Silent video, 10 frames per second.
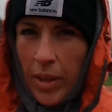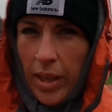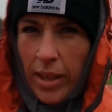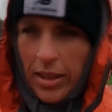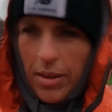
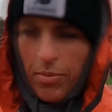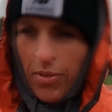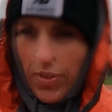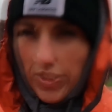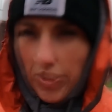I had to
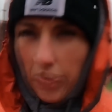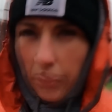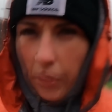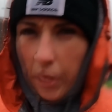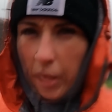improvise. I
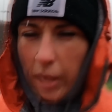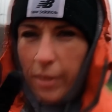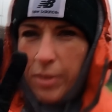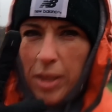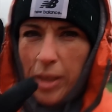couldn't find the
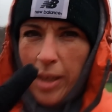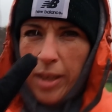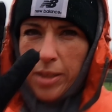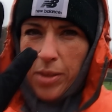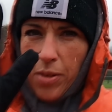gloves in the
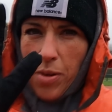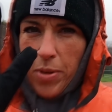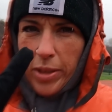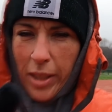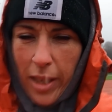car. So I've got
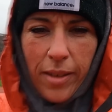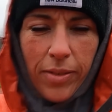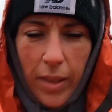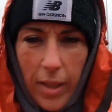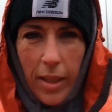one
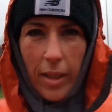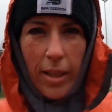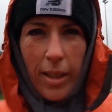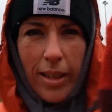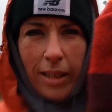glove,
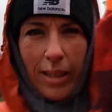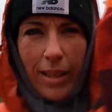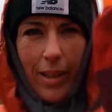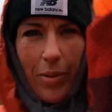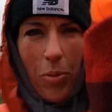
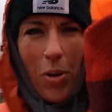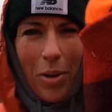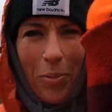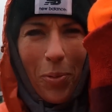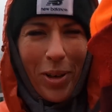
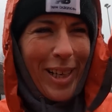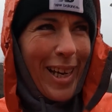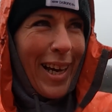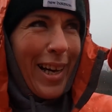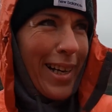one
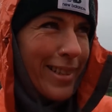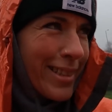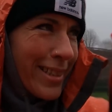woolly hat.